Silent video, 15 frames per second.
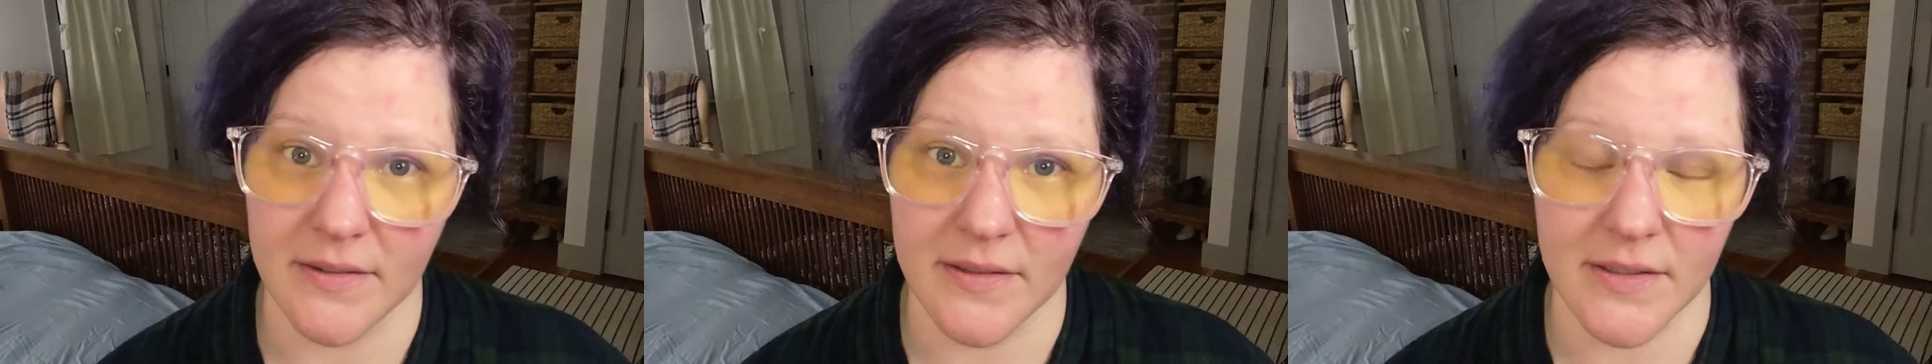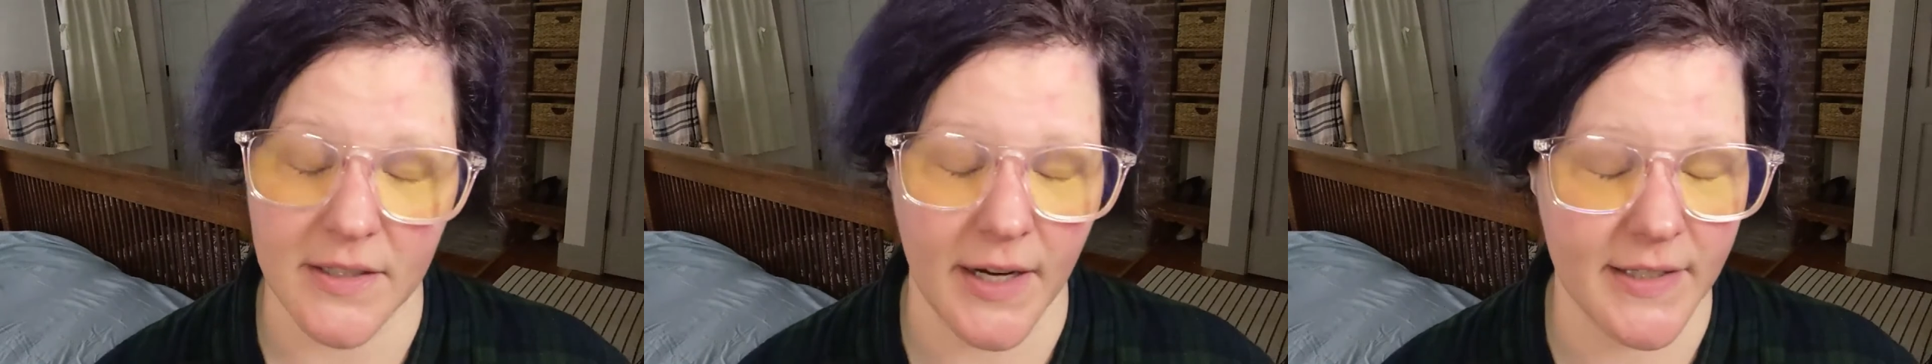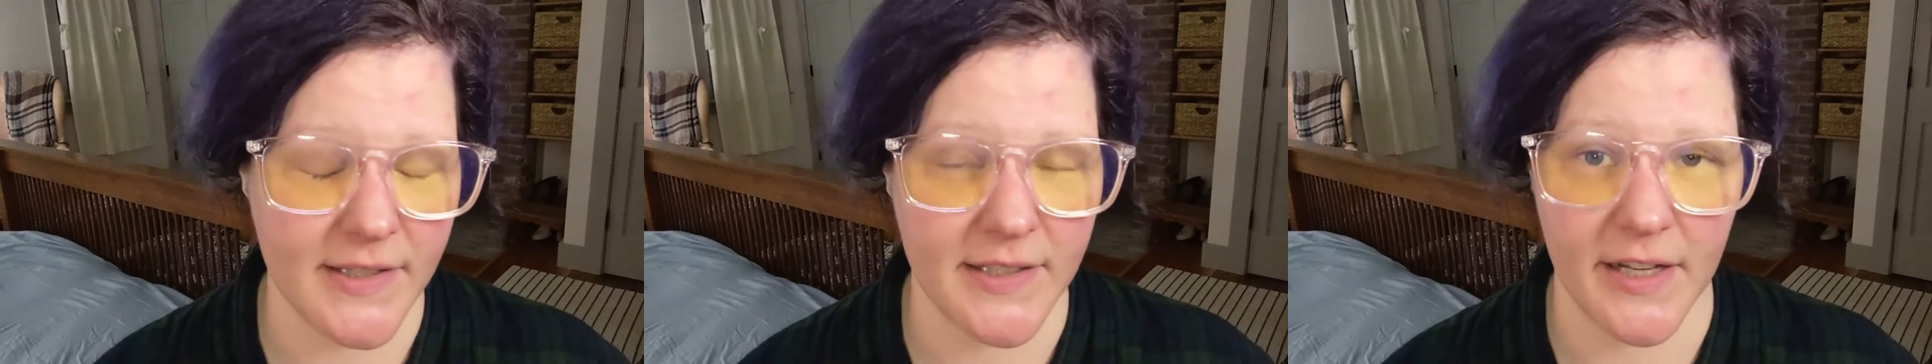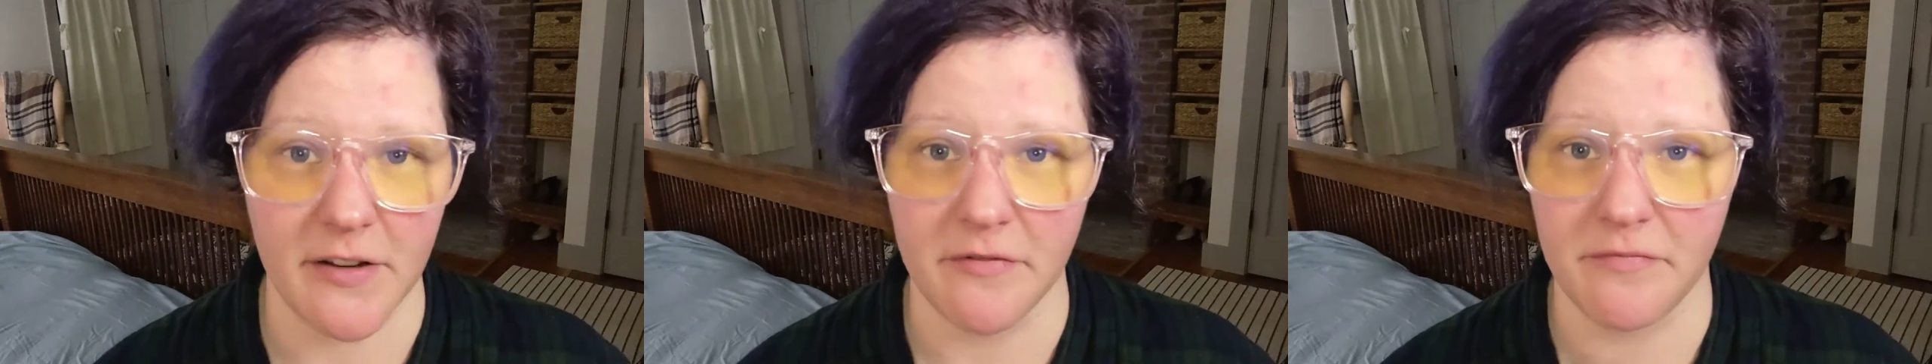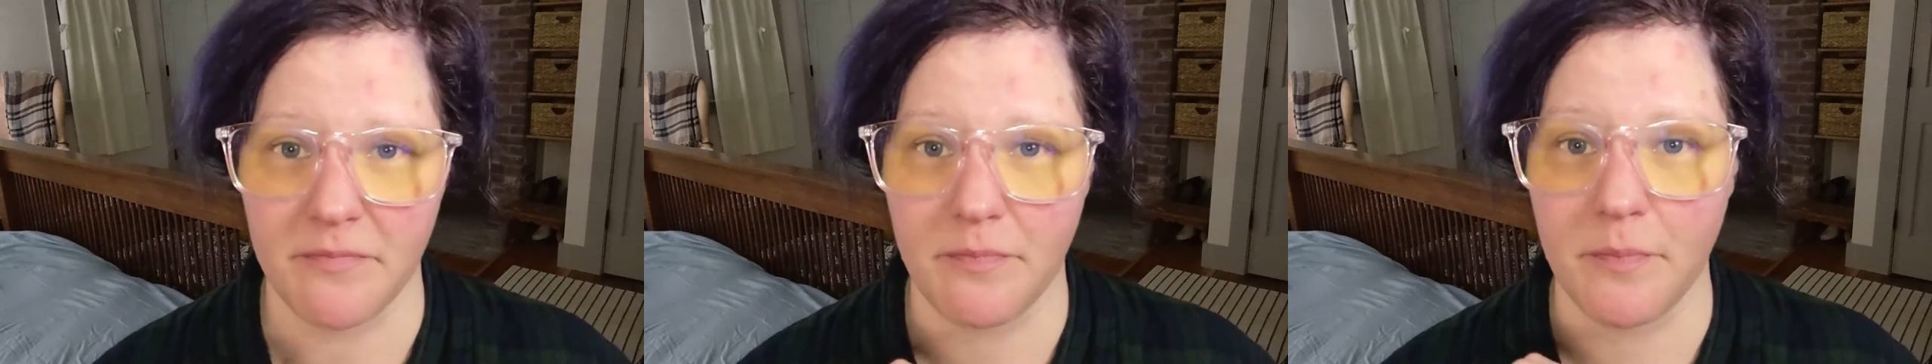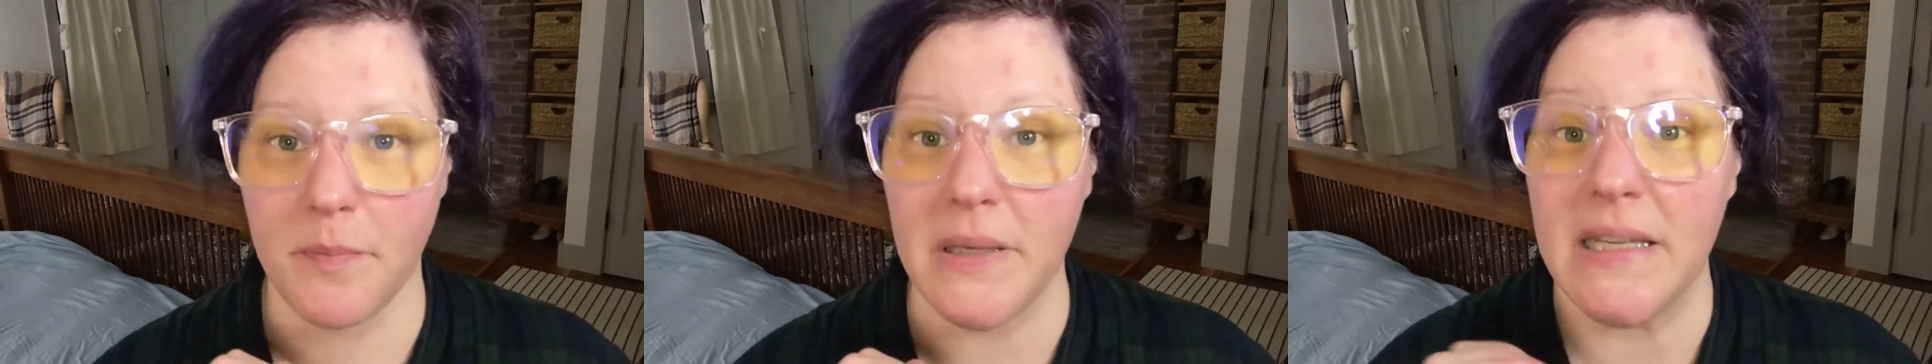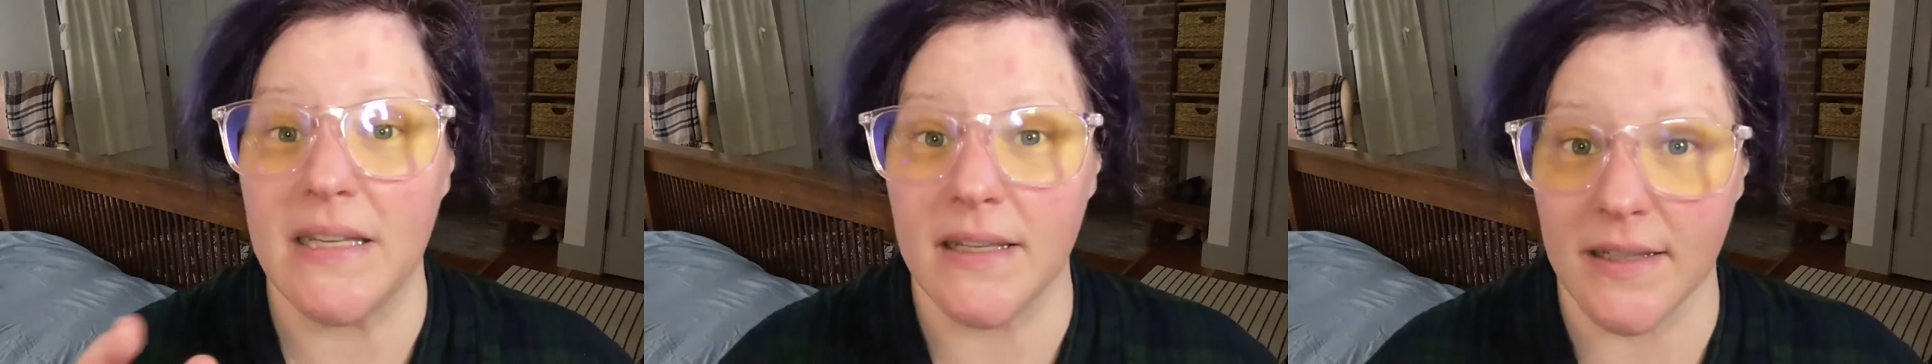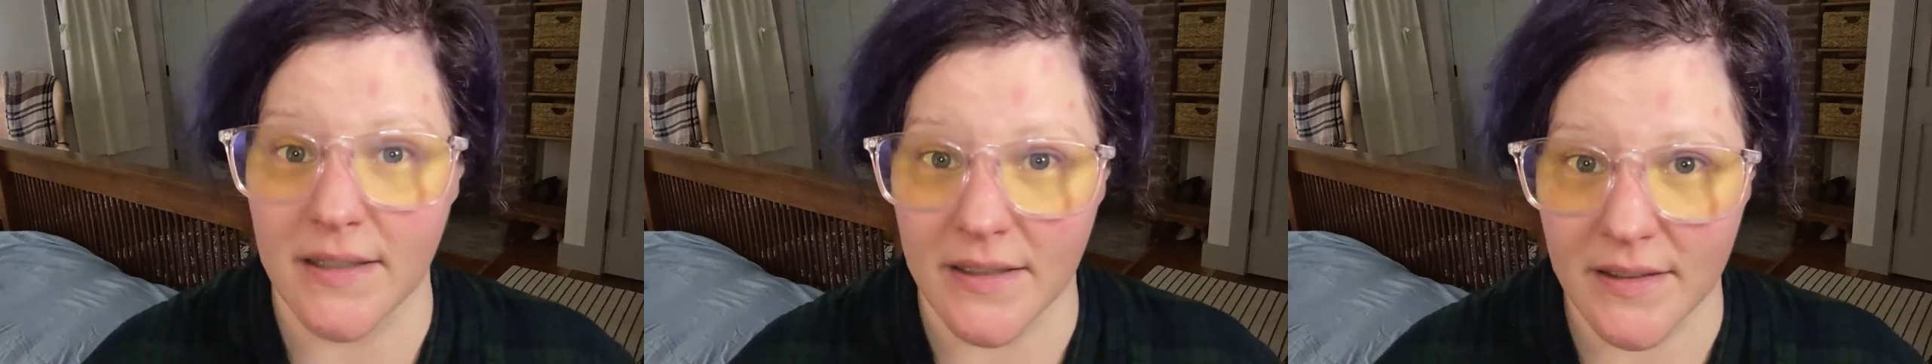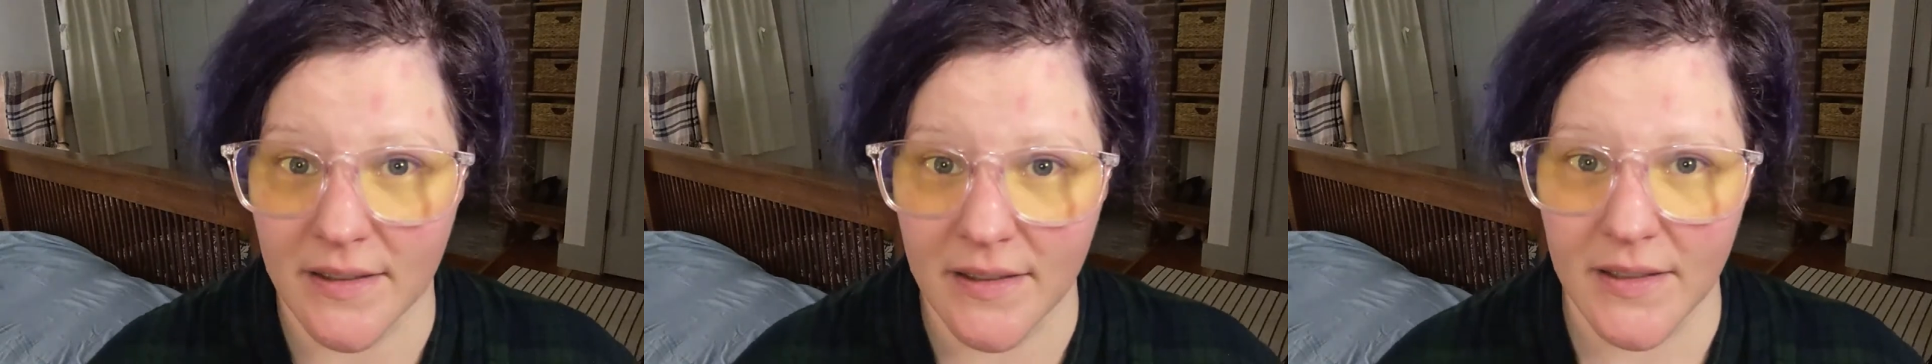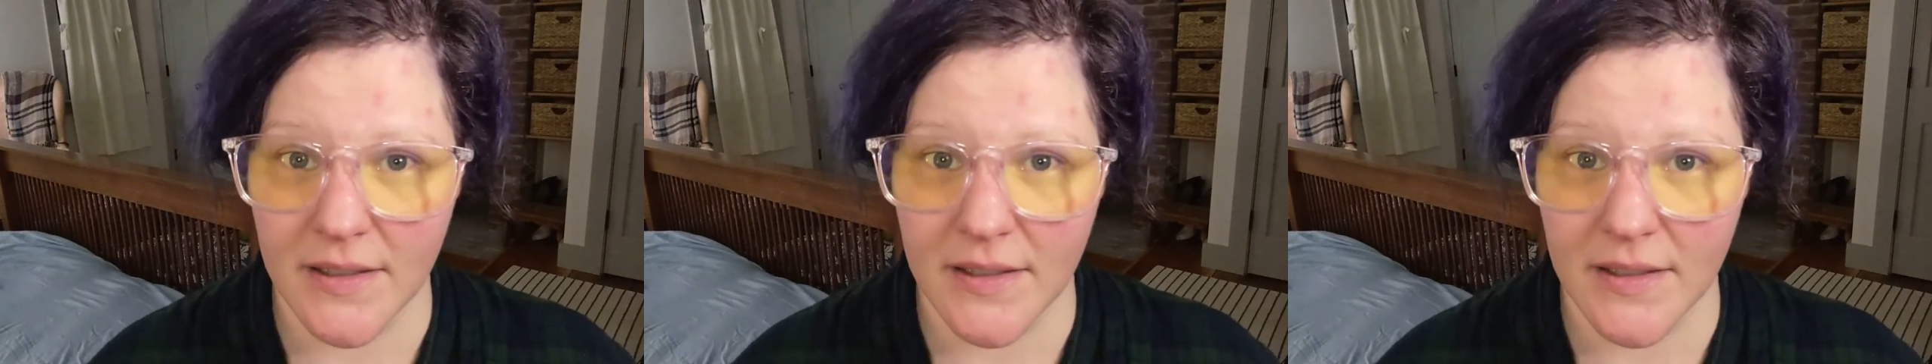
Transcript: it's not a state of being.